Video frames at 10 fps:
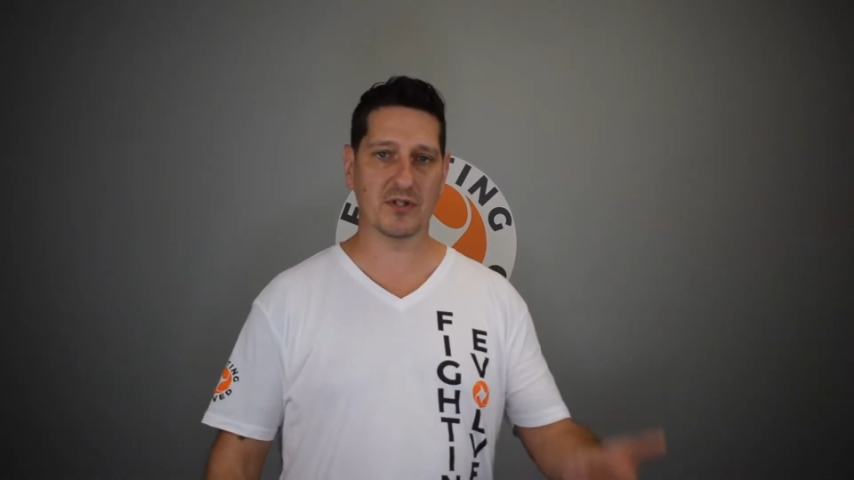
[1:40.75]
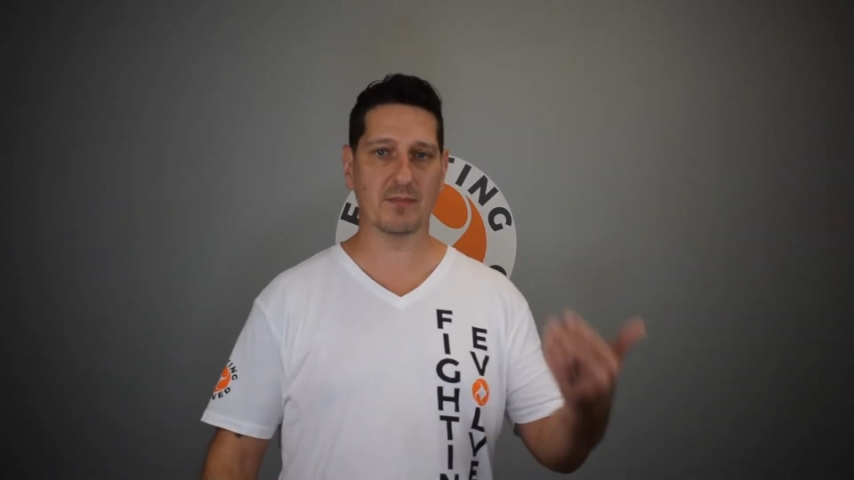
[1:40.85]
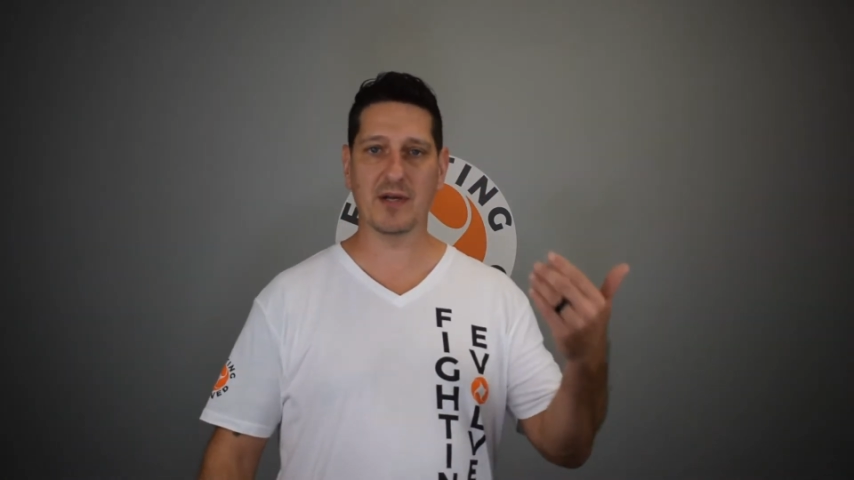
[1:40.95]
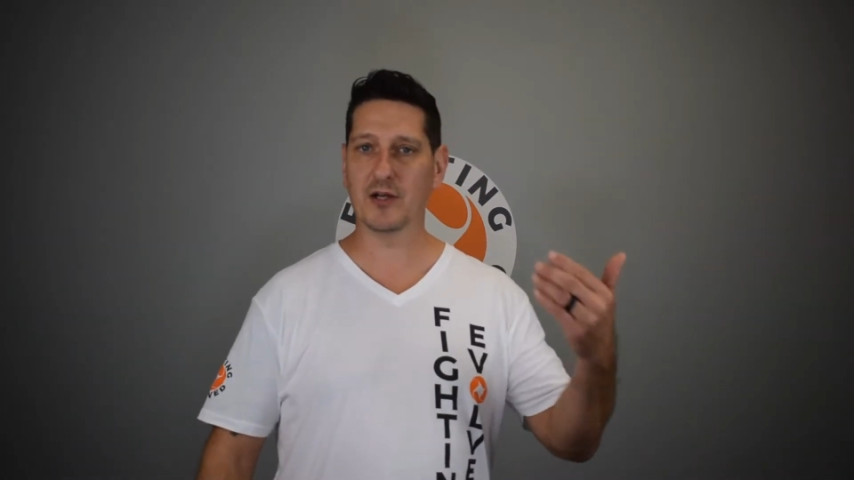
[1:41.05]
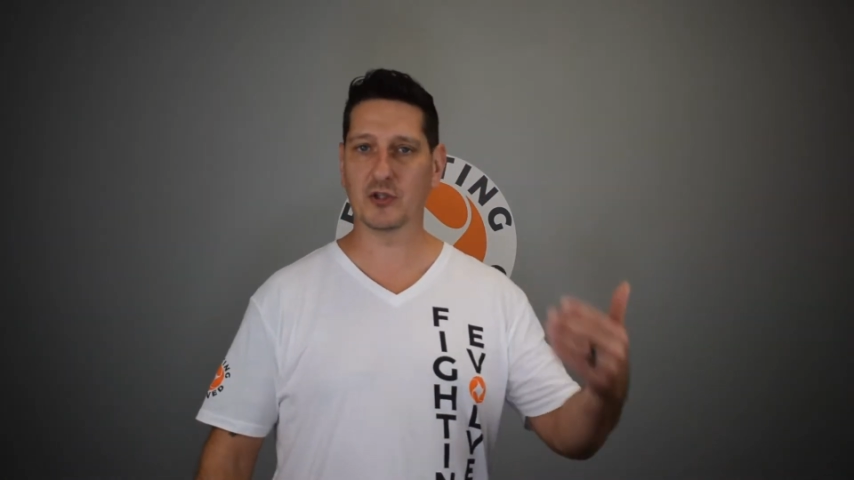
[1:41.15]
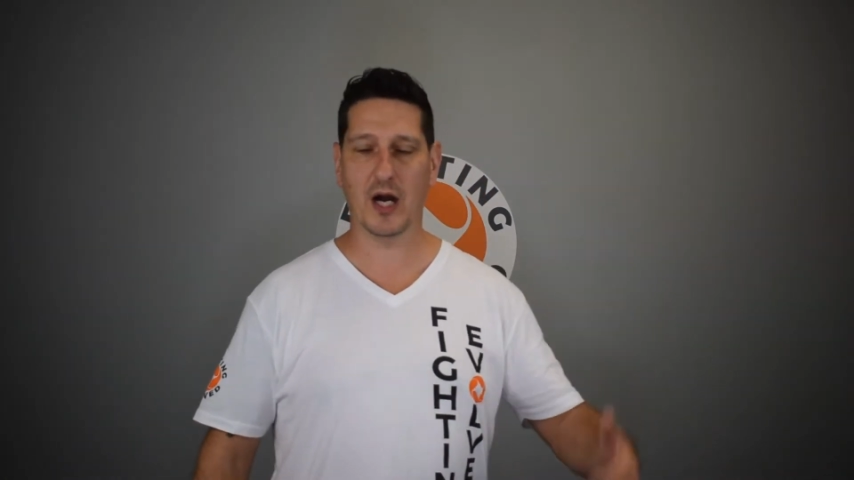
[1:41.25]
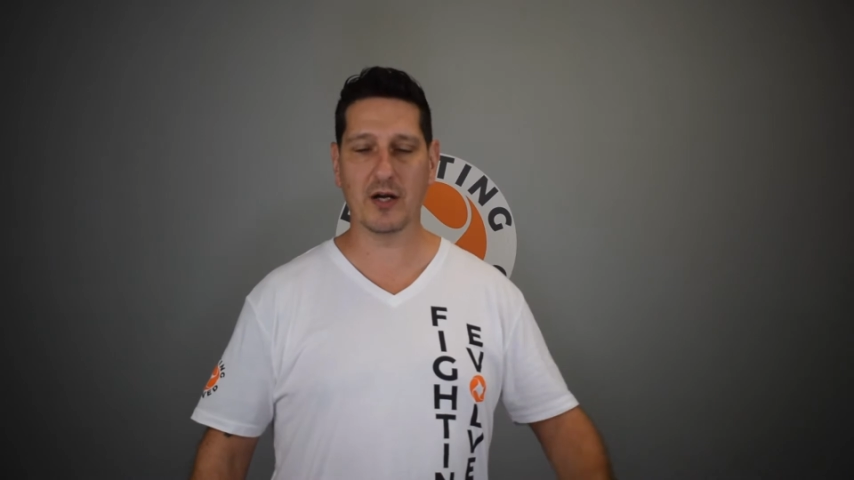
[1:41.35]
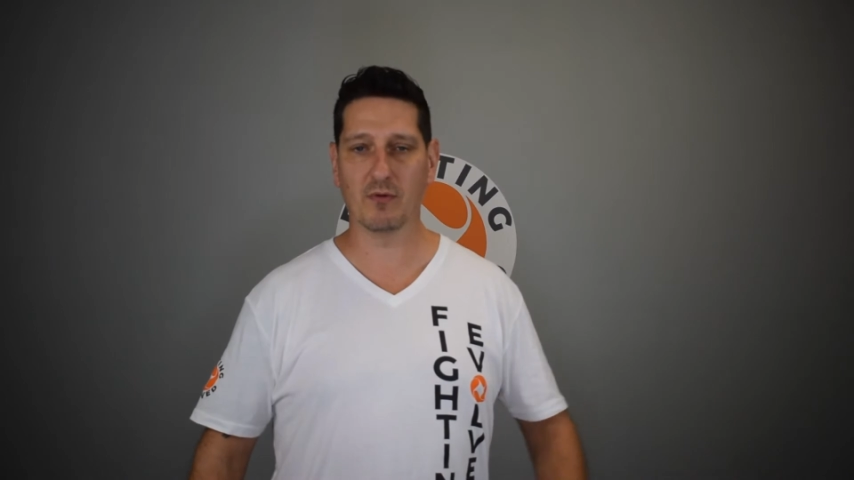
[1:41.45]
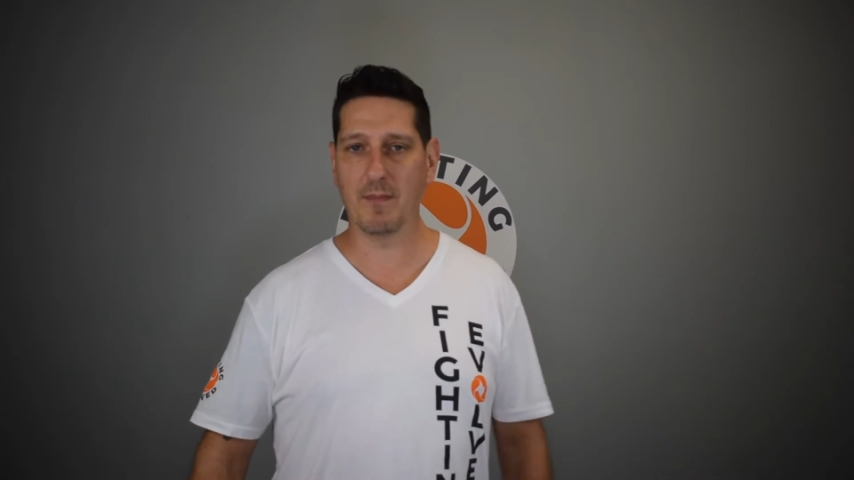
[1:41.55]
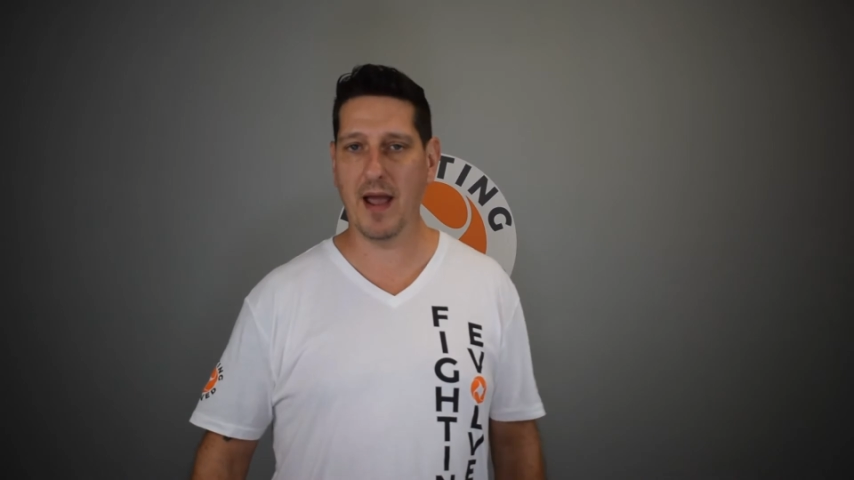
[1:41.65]
some guy's trying
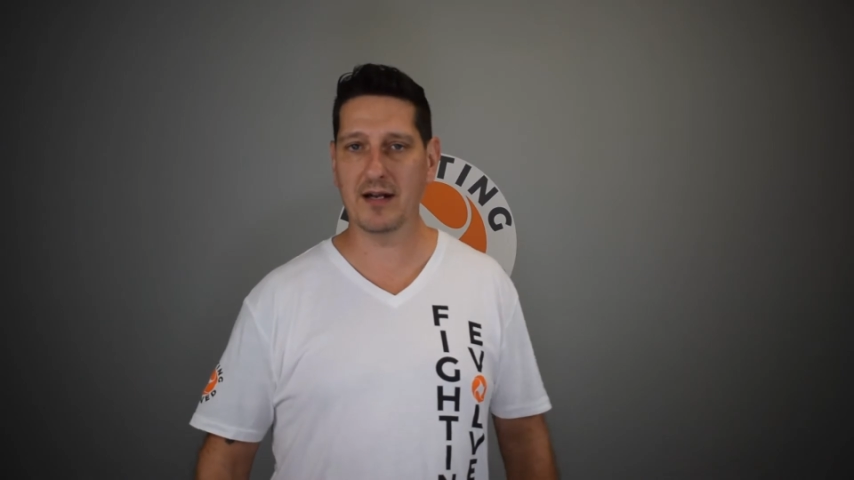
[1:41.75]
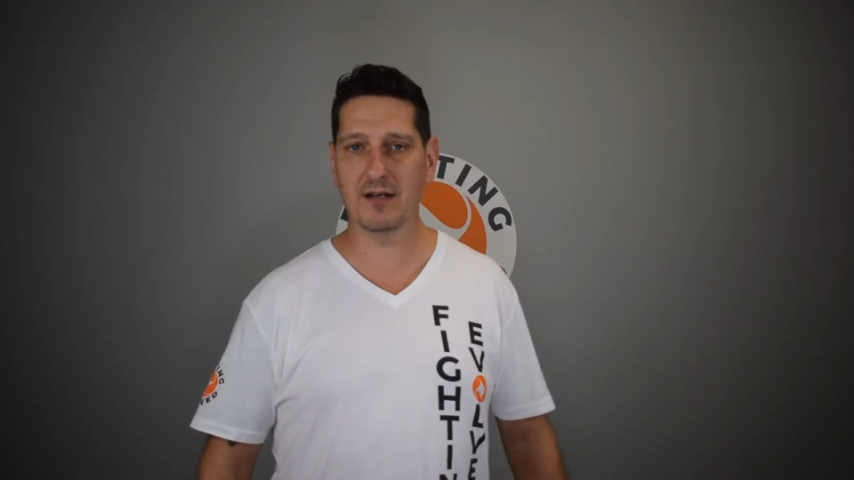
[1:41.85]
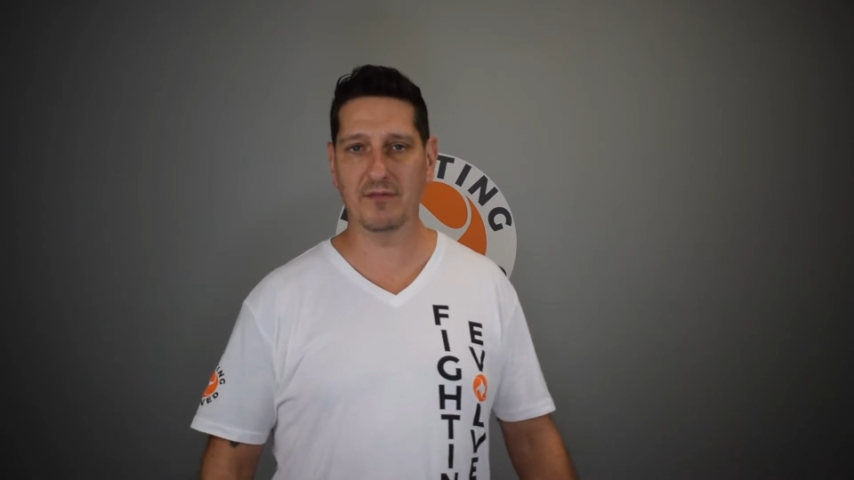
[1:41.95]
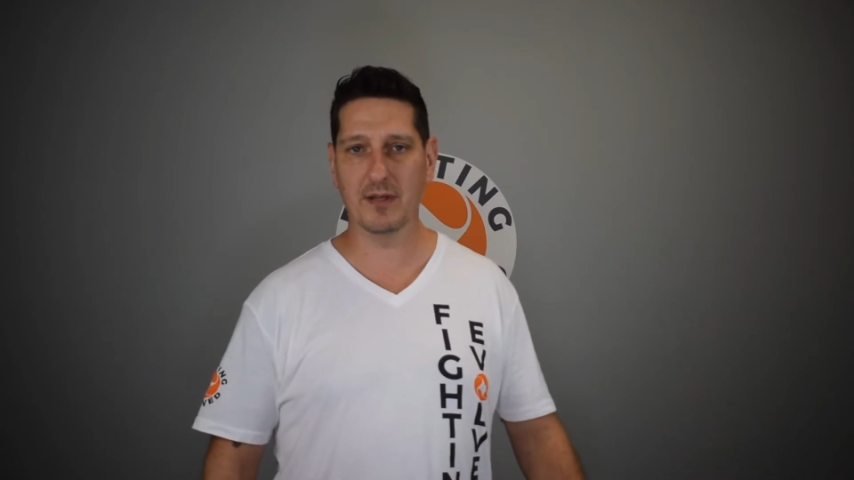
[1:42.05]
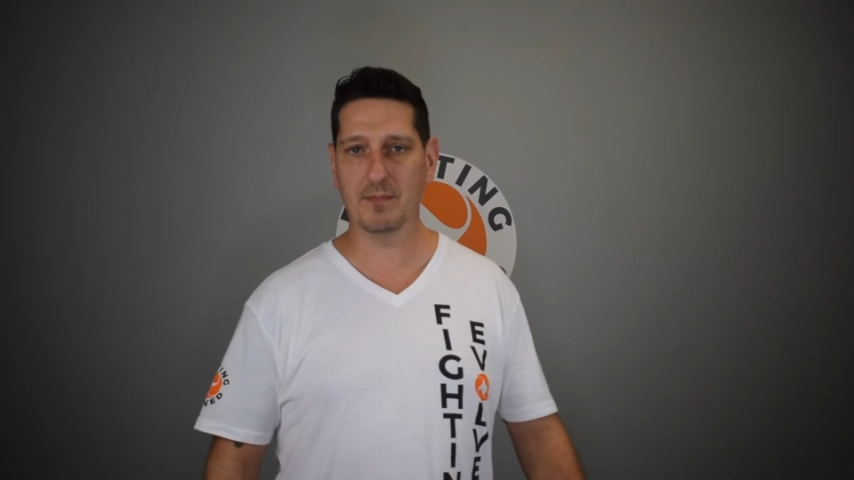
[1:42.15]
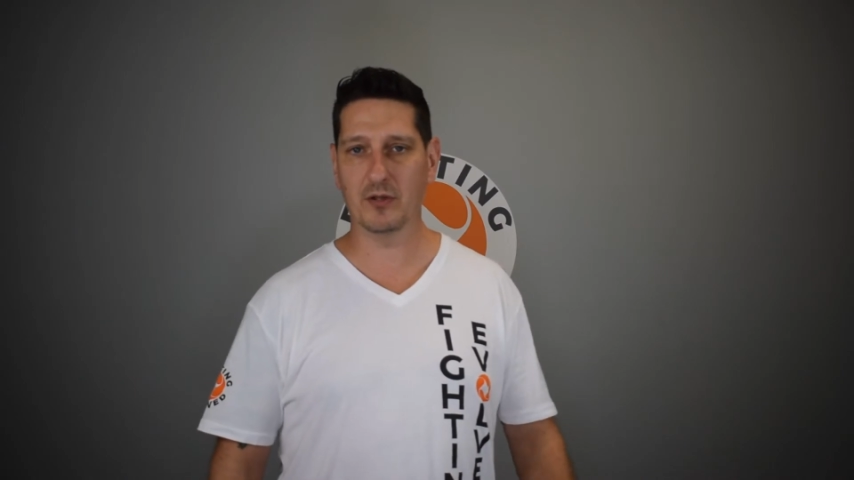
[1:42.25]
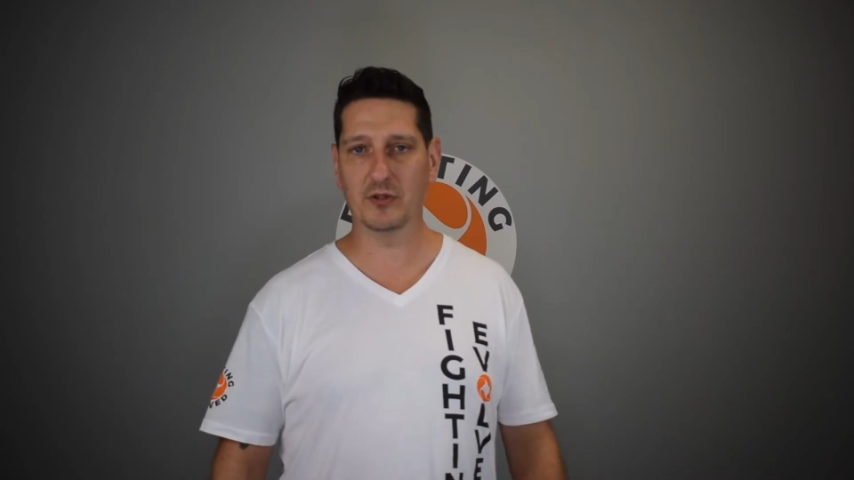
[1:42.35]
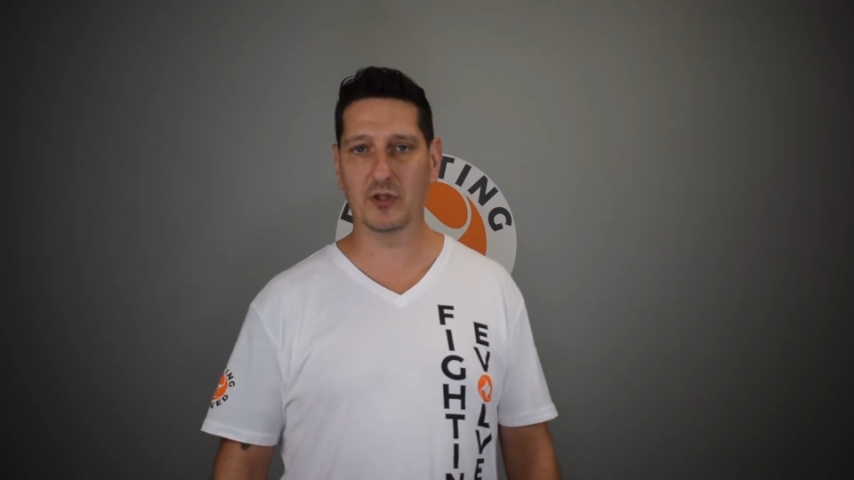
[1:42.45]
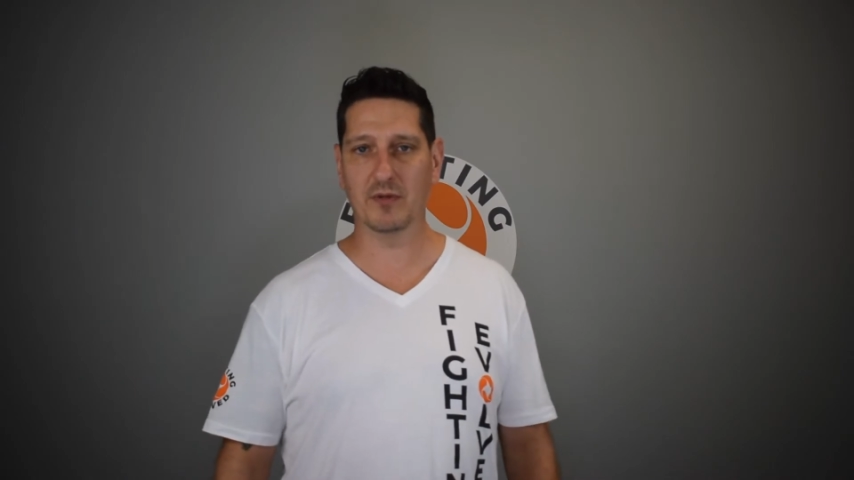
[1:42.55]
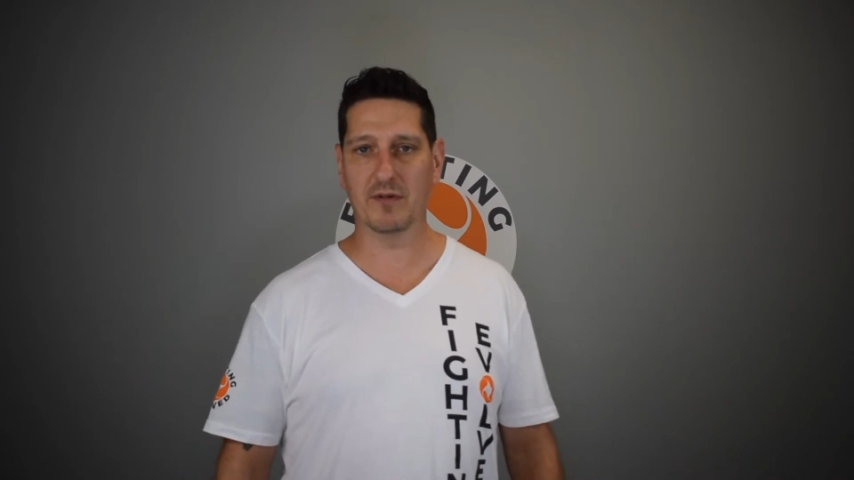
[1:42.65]
to repetitively
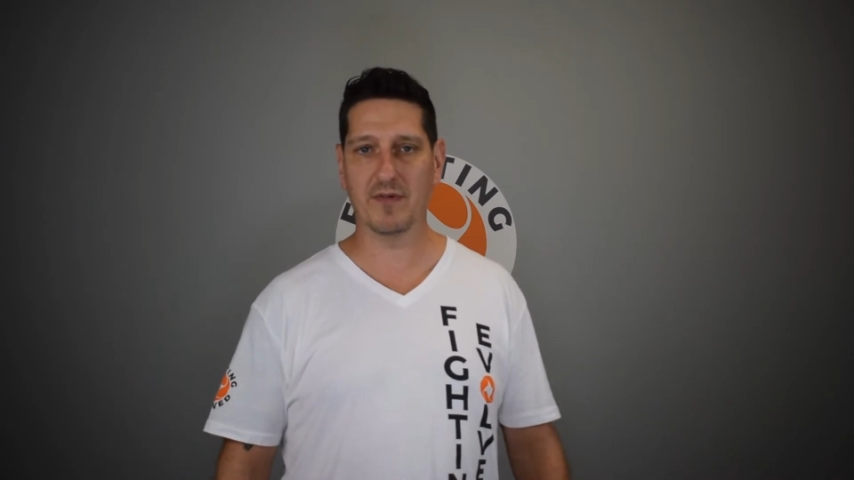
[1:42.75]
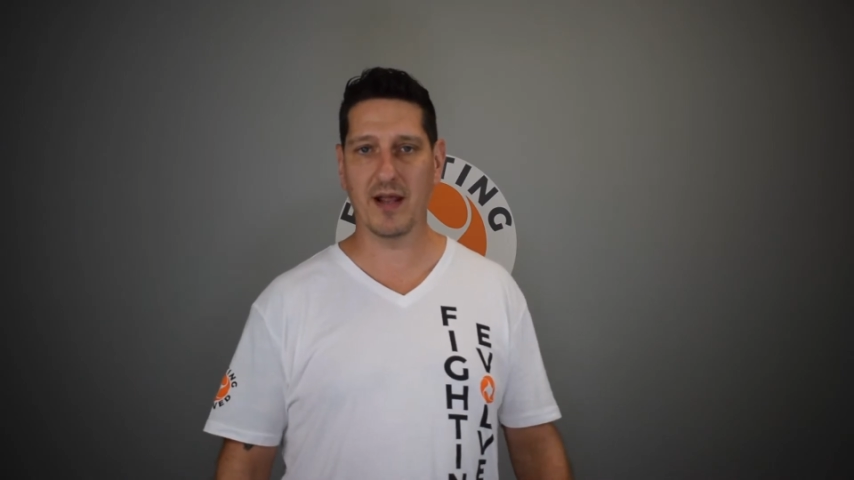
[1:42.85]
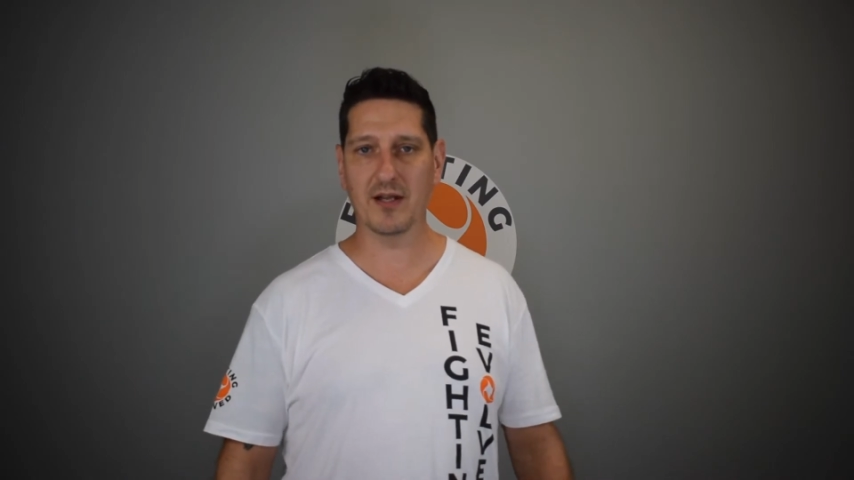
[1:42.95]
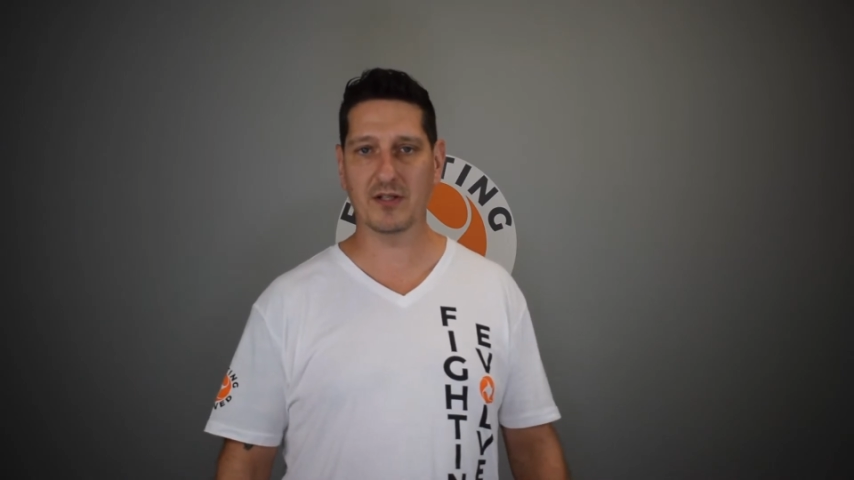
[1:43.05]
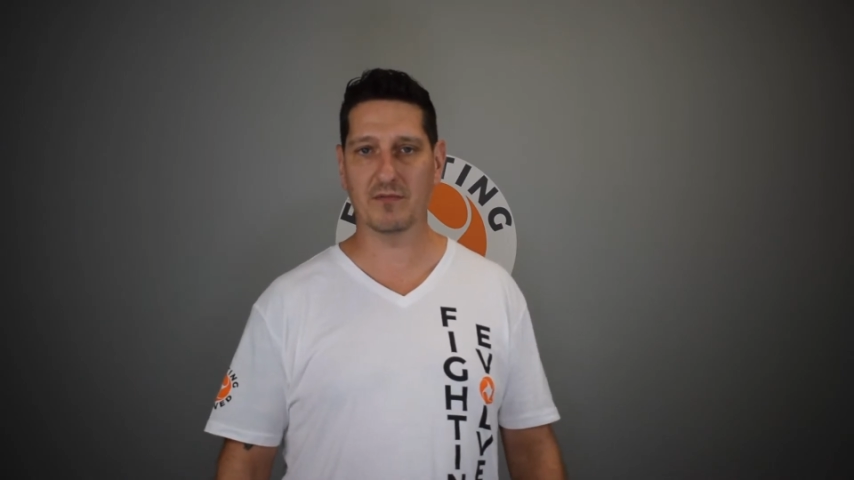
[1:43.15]
punch you in the face,